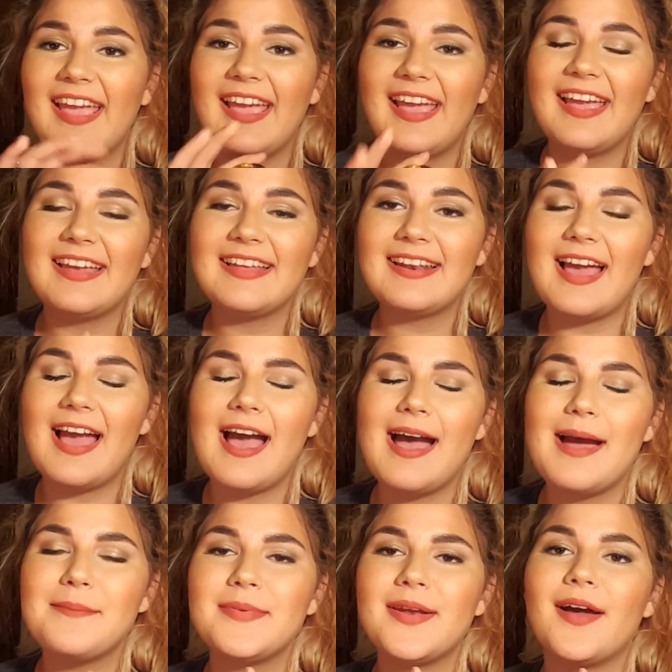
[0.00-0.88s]
And
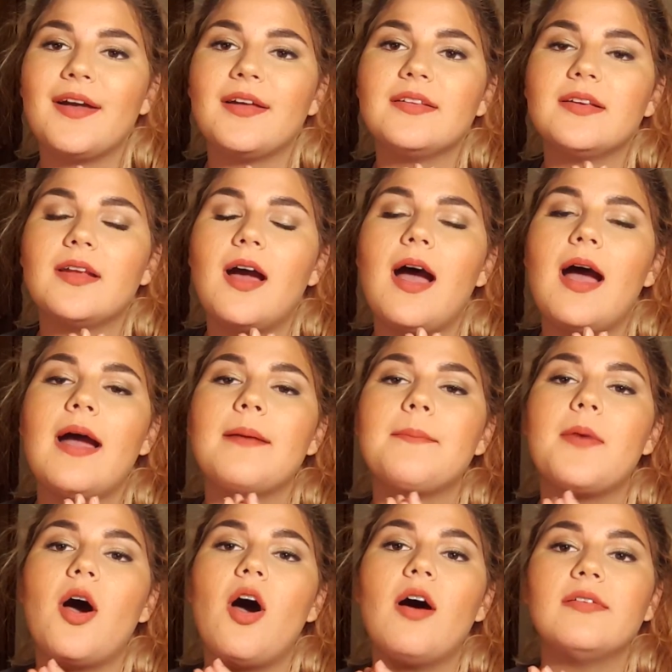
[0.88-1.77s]
I'm
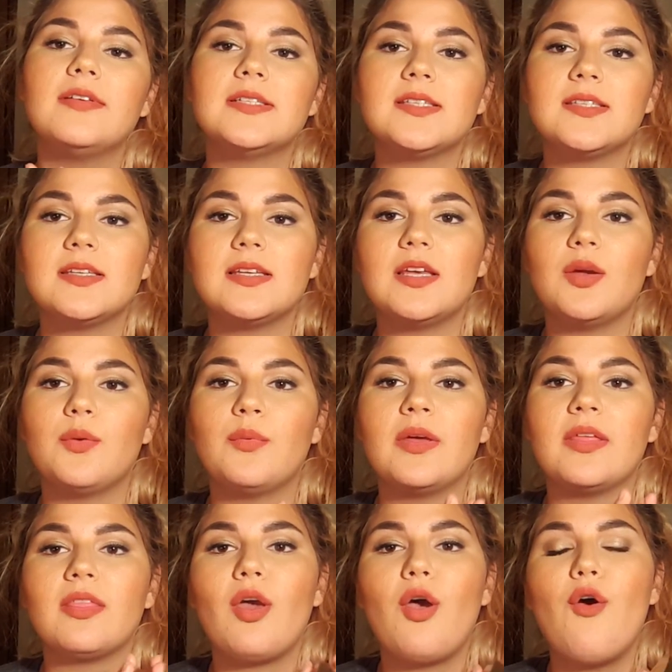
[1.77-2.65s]
obviously
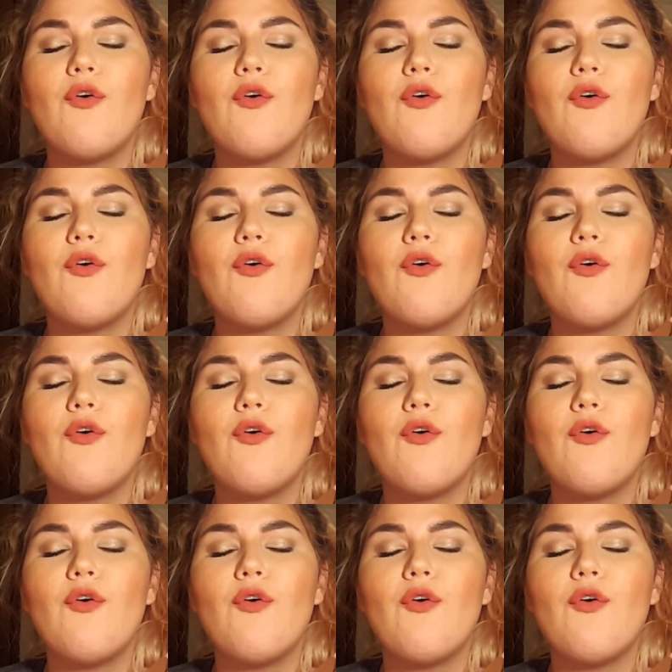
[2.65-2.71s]
with